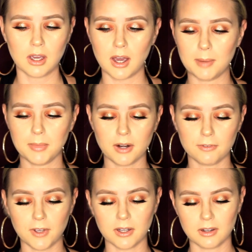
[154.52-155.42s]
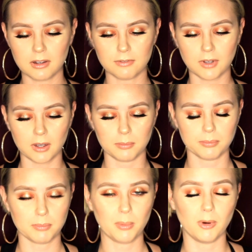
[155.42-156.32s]
I'm not a fan of,
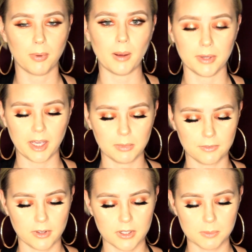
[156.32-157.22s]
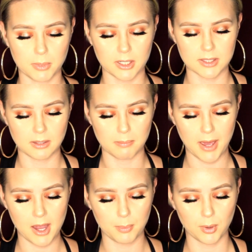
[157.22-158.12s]
people will probably hate me for this, but it's the
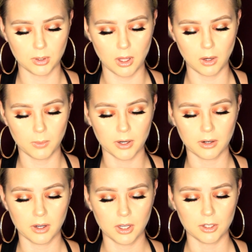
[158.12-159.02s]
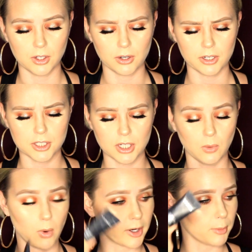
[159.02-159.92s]
MAC Pro Longwear
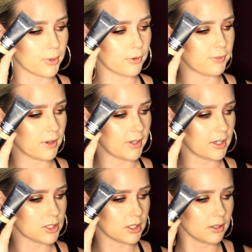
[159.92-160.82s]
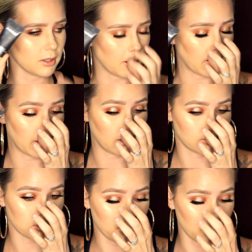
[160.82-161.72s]
Nourishing Waterproof Foundation. I've
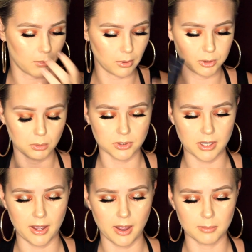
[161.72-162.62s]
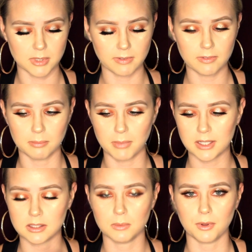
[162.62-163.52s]
tried it multiple times. I've even
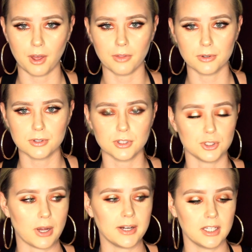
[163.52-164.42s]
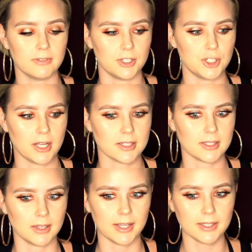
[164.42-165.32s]
mixed it with others to try to give it a chance
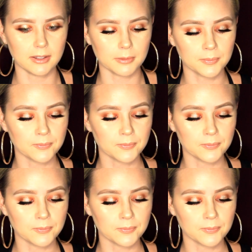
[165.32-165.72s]
to like it.